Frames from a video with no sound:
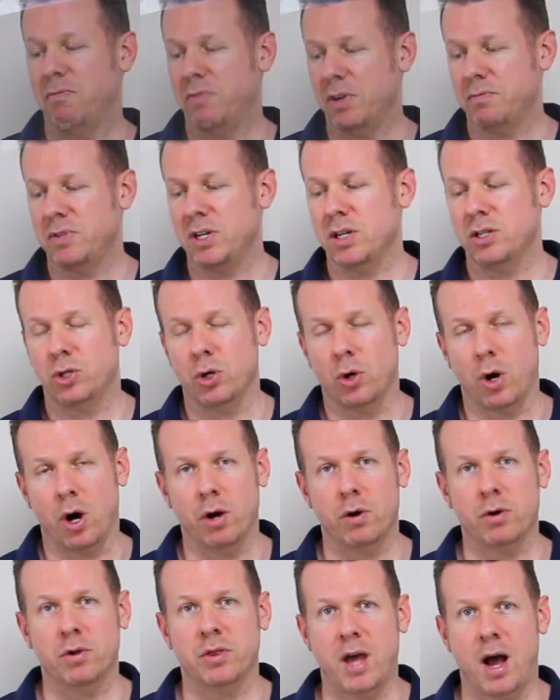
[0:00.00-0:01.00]
$50,000 to
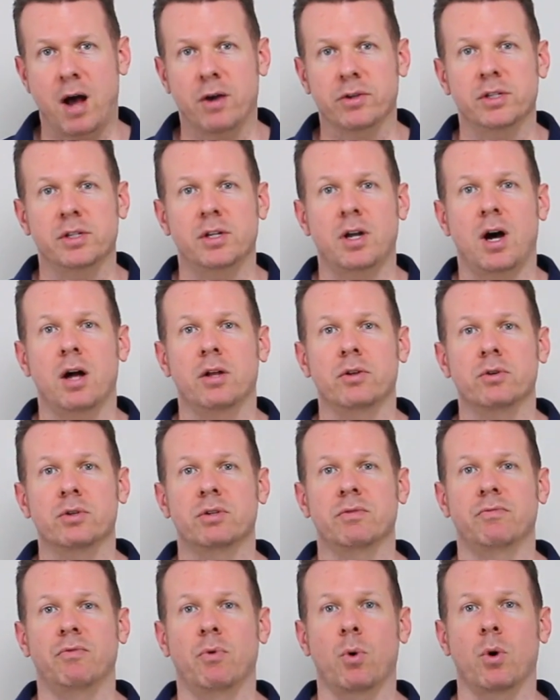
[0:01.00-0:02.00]

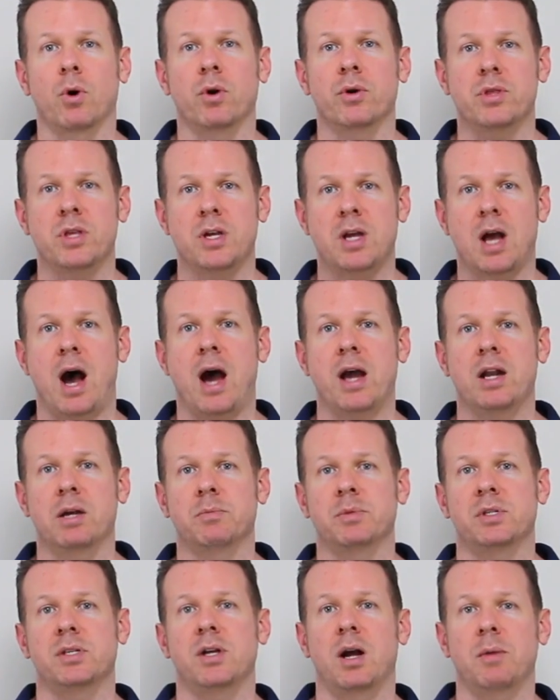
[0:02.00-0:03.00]
$100,000 for the
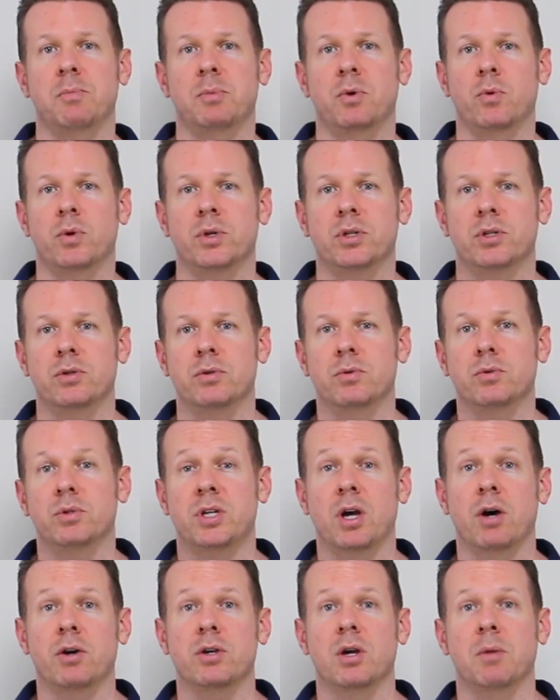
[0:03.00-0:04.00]
items that I'm going to
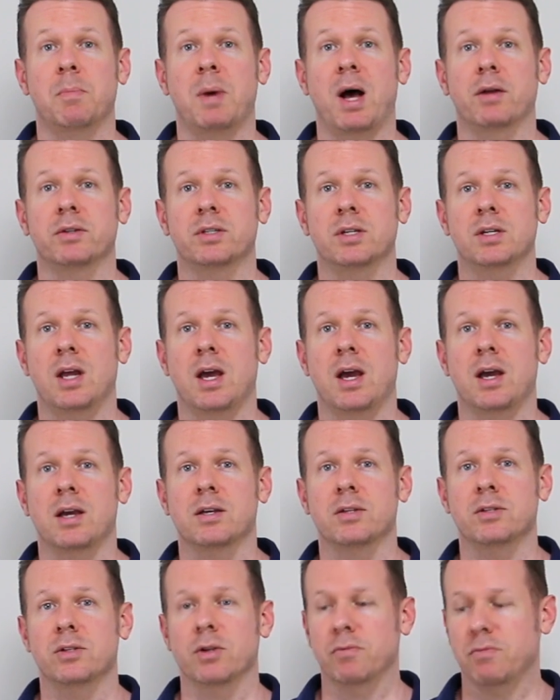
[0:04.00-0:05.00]
tell you about today.
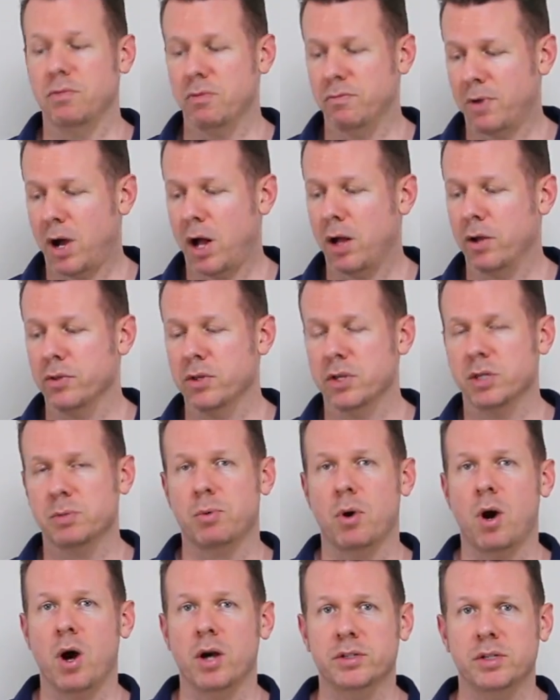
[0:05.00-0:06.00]
So if you follow this
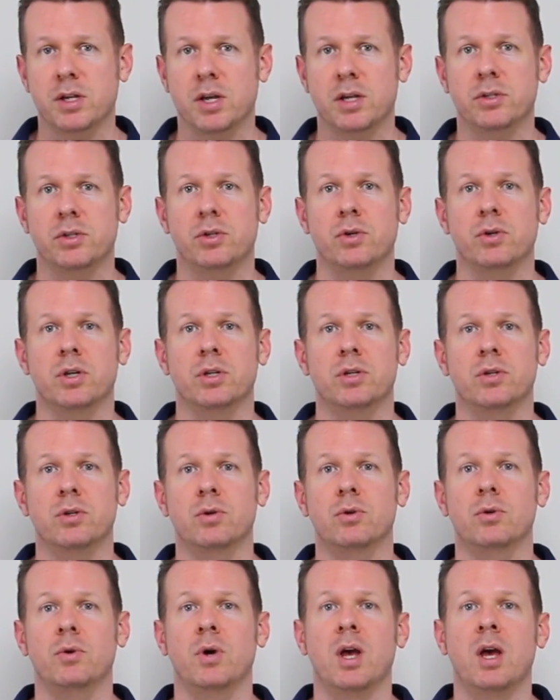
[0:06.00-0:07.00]
process, you can
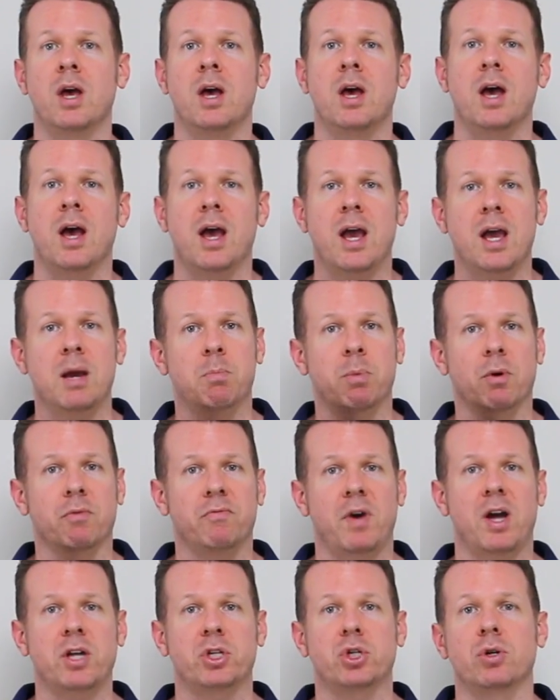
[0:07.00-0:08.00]
do a
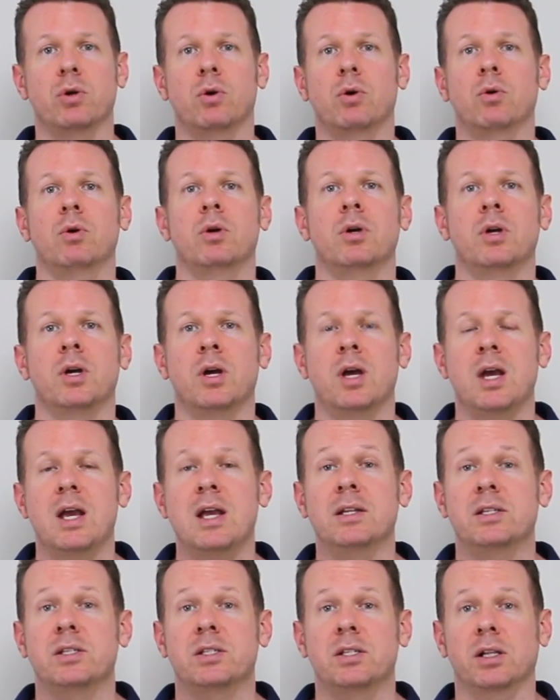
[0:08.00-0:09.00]
professional
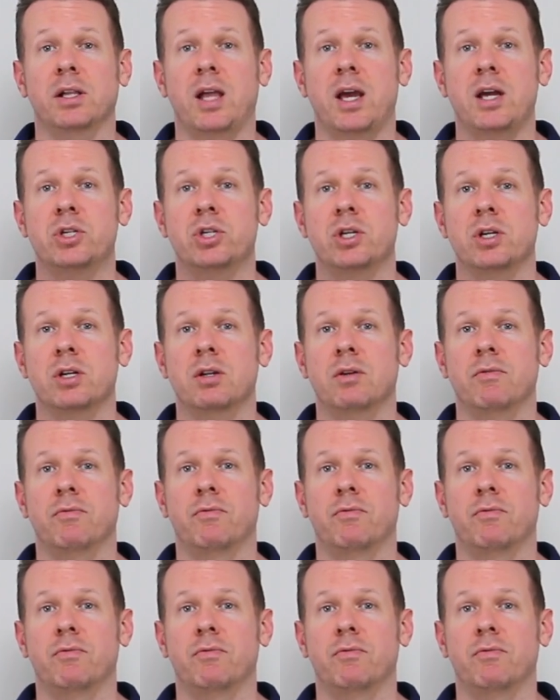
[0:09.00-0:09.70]
installation